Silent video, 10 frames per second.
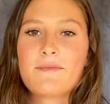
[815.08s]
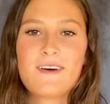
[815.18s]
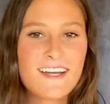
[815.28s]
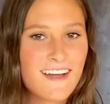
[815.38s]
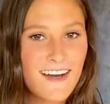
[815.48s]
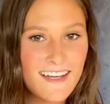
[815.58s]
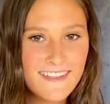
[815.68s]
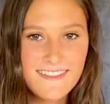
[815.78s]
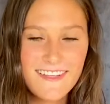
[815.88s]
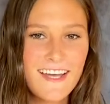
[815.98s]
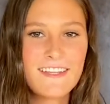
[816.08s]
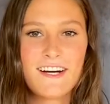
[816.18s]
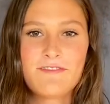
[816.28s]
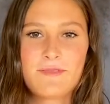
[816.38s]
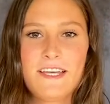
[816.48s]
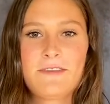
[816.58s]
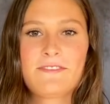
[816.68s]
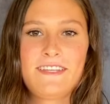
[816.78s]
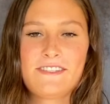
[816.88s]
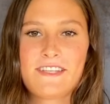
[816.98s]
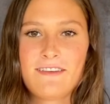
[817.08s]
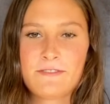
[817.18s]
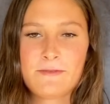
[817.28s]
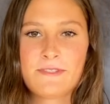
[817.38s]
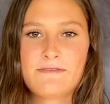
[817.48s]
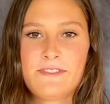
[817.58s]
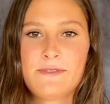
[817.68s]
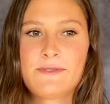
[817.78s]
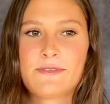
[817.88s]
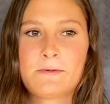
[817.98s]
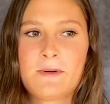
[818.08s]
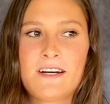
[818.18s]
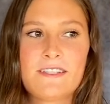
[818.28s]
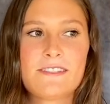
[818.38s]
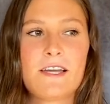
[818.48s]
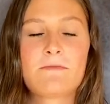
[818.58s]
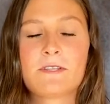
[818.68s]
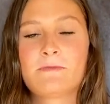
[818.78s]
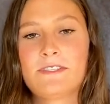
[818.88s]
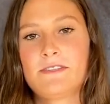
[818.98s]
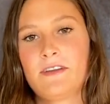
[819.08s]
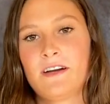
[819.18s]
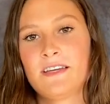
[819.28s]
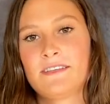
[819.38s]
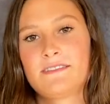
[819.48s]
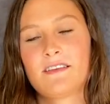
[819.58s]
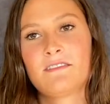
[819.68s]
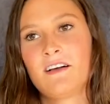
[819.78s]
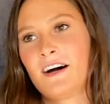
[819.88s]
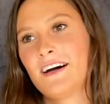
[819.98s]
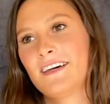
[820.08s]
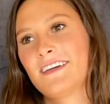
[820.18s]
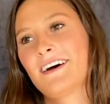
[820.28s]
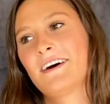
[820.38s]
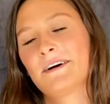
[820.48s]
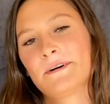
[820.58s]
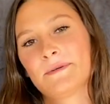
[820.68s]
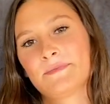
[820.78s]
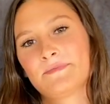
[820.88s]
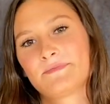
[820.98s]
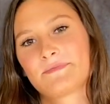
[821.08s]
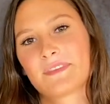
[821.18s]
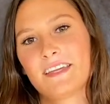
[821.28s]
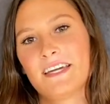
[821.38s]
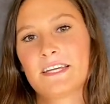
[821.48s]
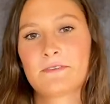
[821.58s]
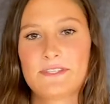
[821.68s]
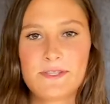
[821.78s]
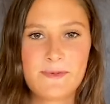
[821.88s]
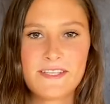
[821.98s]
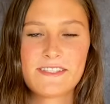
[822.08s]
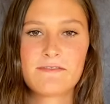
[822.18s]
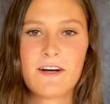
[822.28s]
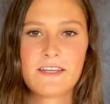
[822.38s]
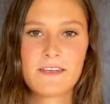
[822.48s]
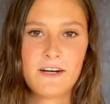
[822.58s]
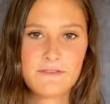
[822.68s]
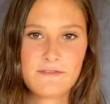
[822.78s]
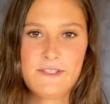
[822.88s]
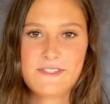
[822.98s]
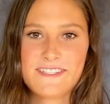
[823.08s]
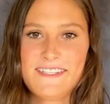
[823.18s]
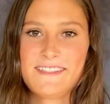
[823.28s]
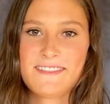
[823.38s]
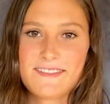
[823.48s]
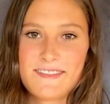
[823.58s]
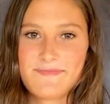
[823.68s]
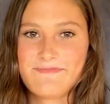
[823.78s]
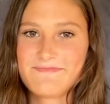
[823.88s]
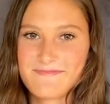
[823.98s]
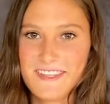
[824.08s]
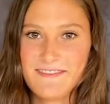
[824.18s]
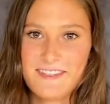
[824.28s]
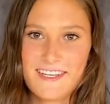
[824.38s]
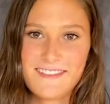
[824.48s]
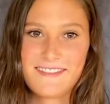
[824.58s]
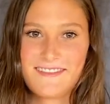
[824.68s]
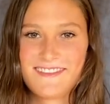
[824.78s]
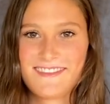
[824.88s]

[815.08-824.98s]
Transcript: Bye, guys. I love playing with each and every one of you so much. I'm going to miss you guys a lot. And I wish you the best of luck in all of your future seasons. Love you guys.